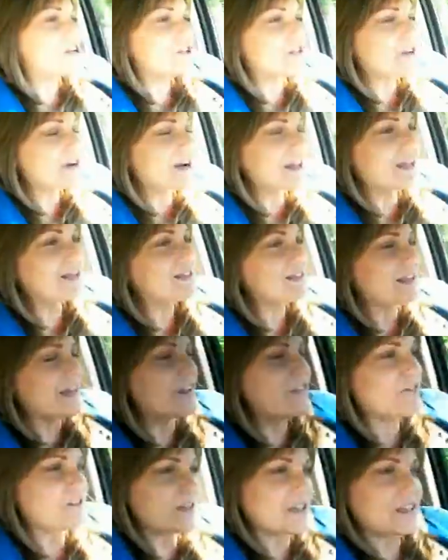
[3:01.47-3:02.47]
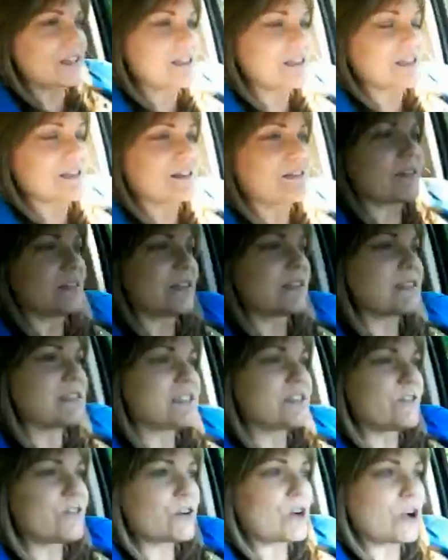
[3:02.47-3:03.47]
frustrating as life is, and
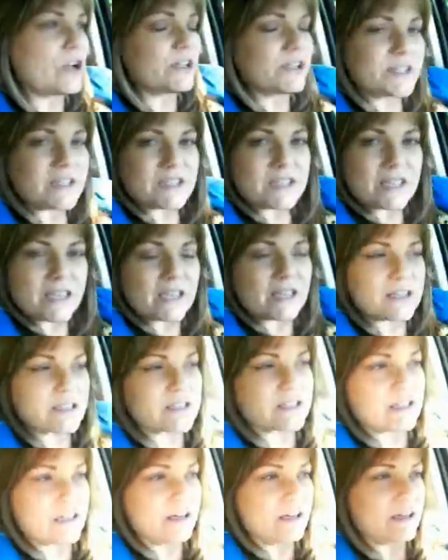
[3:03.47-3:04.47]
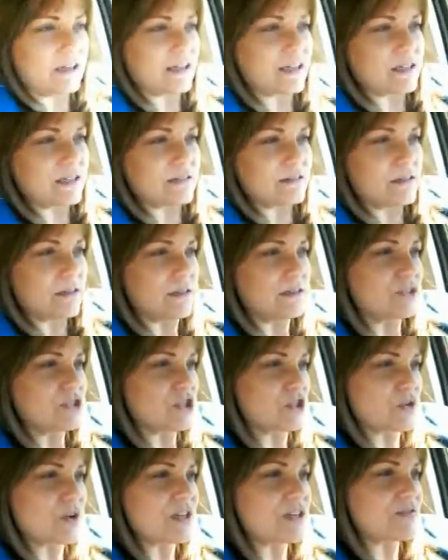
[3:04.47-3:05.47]
as difficult as things
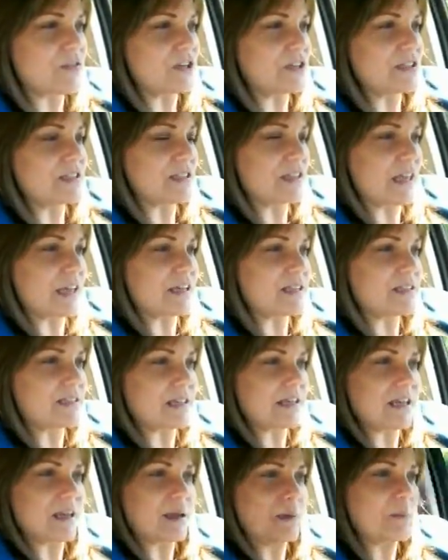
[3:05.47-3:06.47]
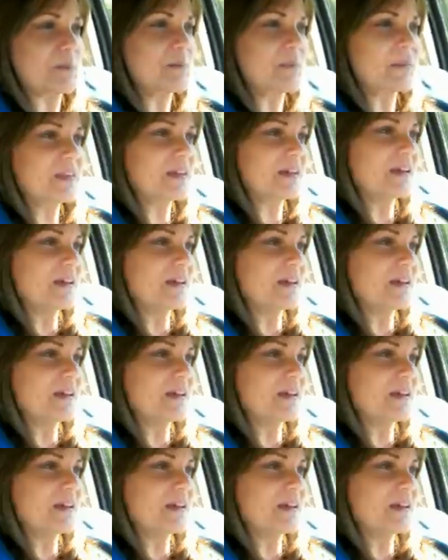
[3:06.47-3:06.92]
and stressful as things seem,